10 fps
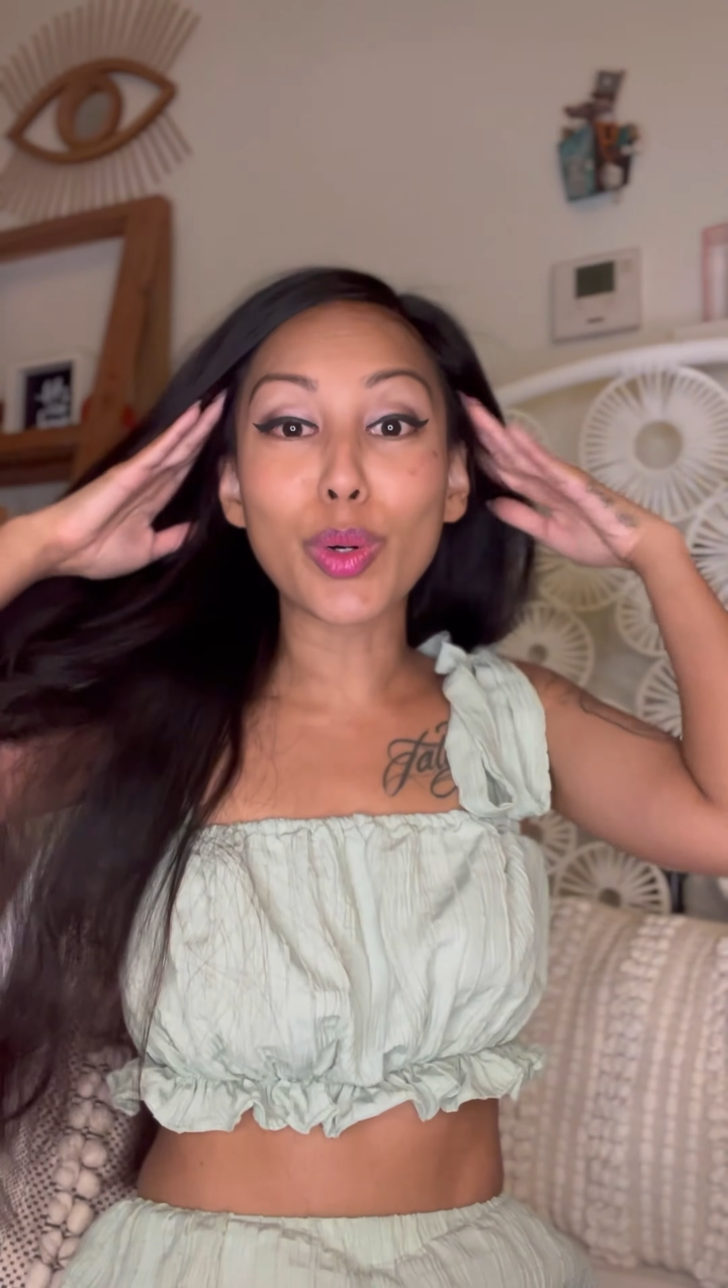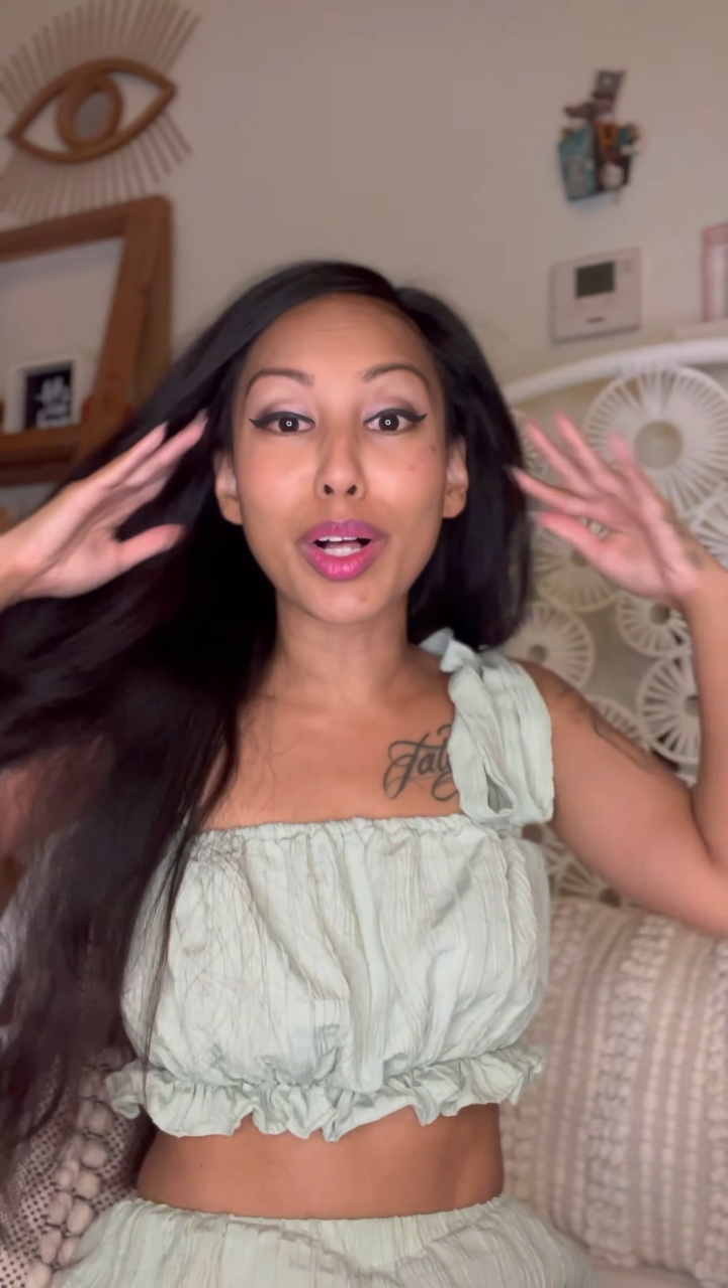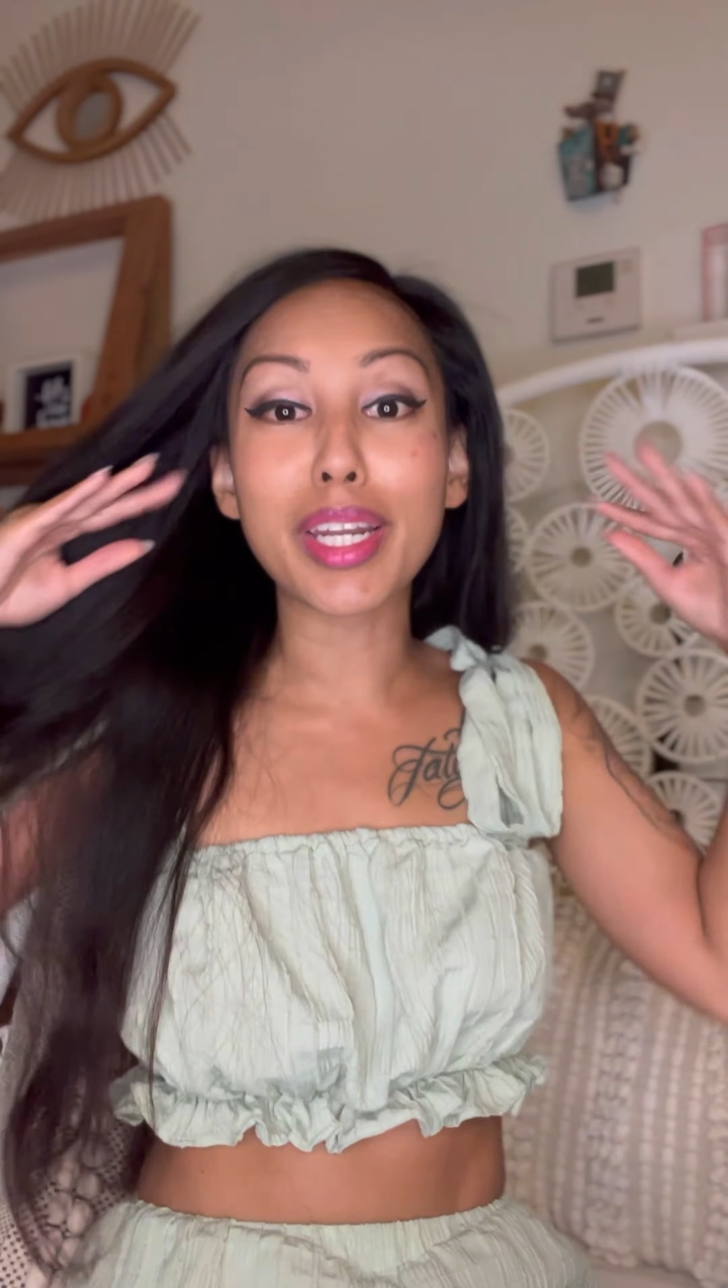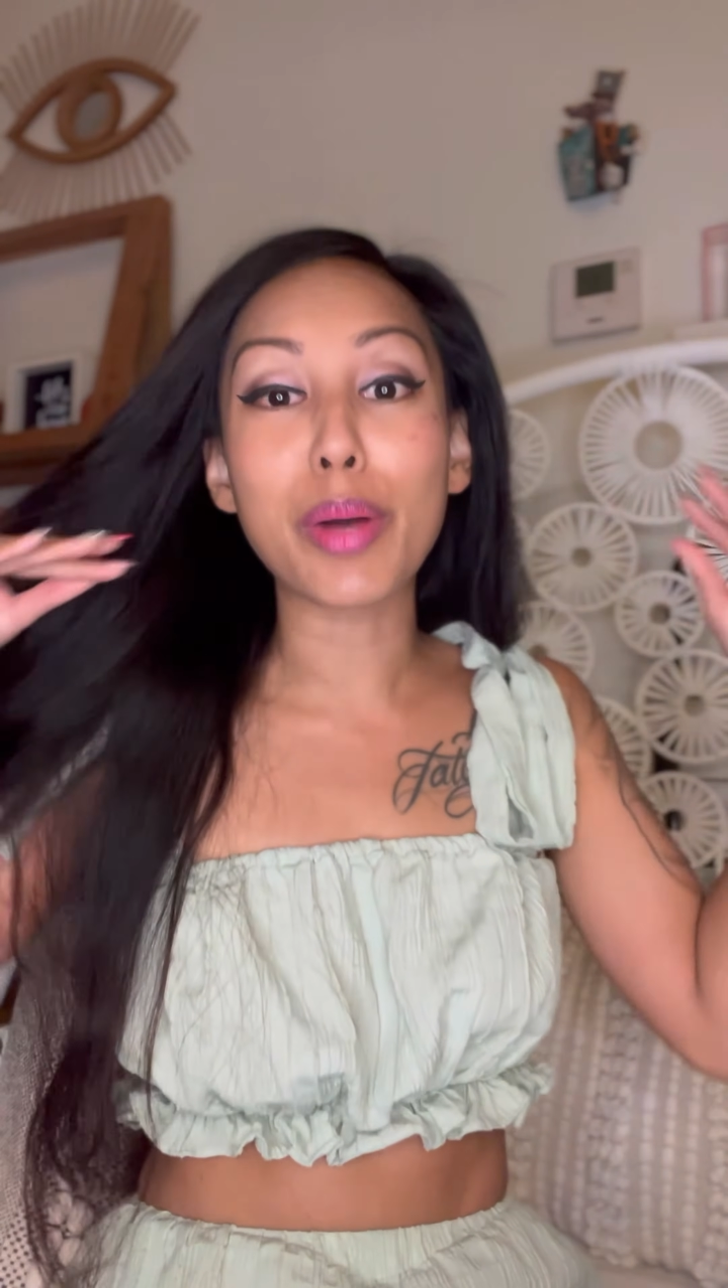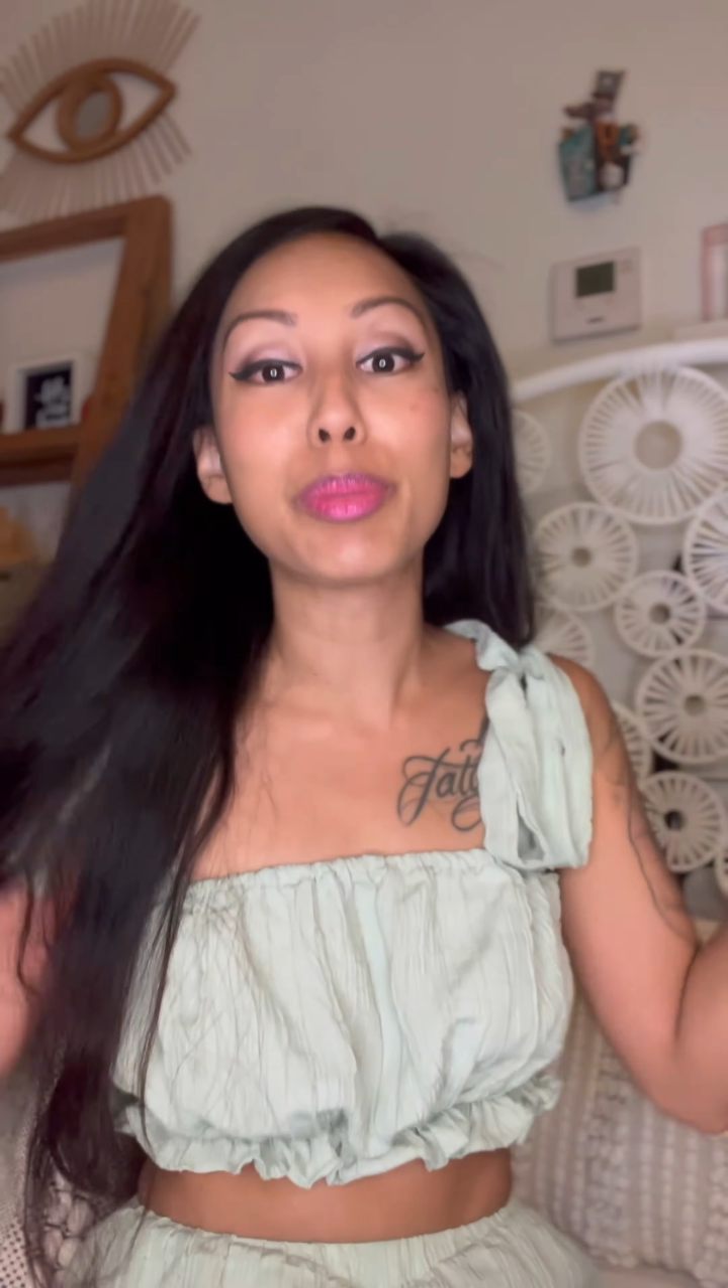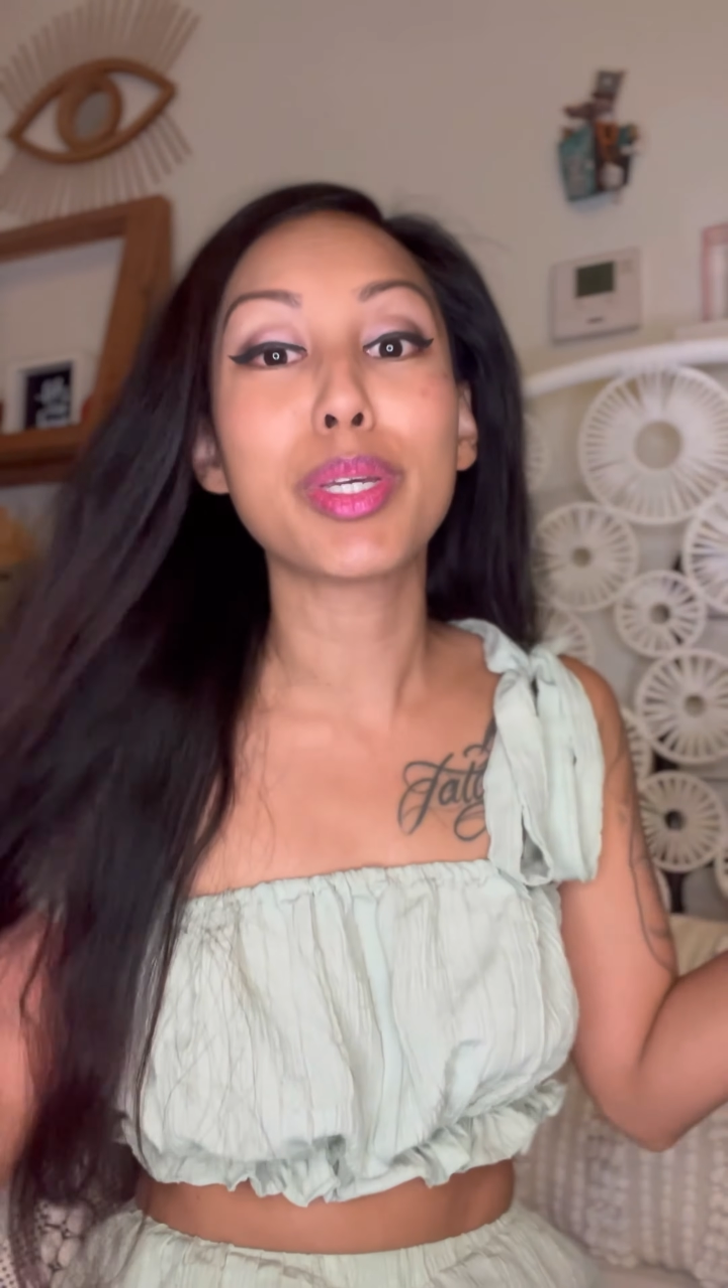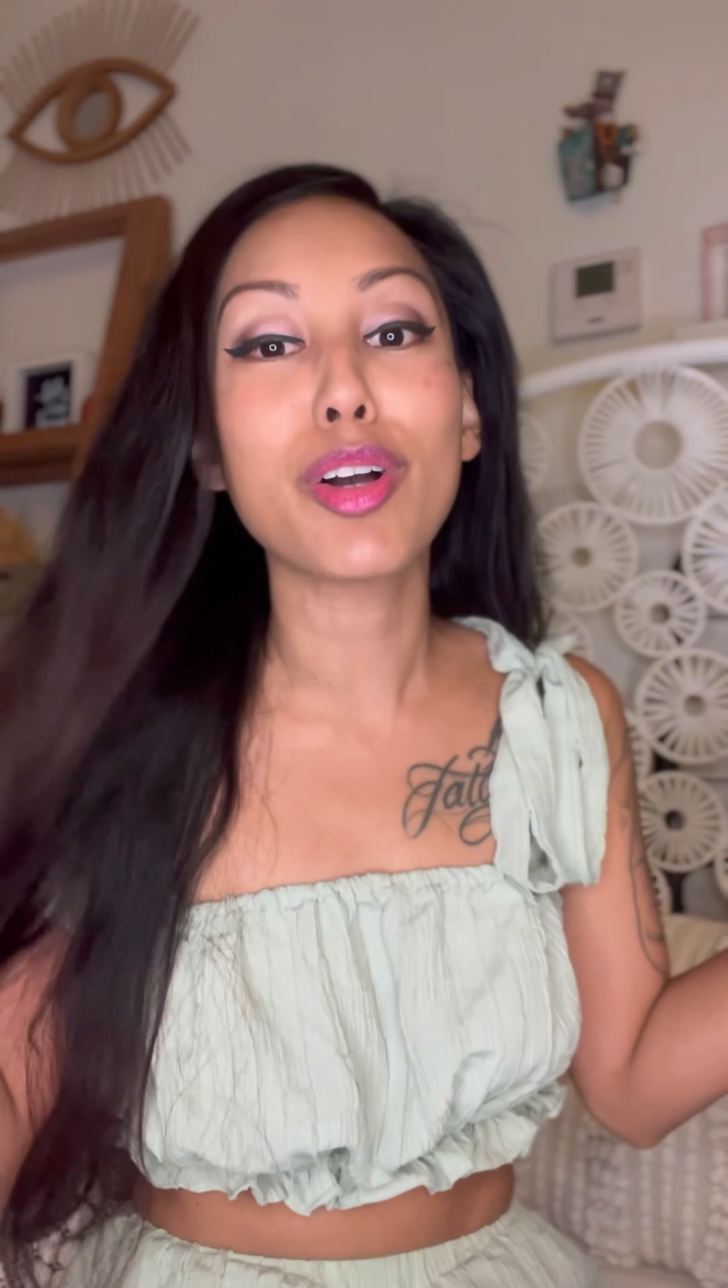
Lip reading: and I would be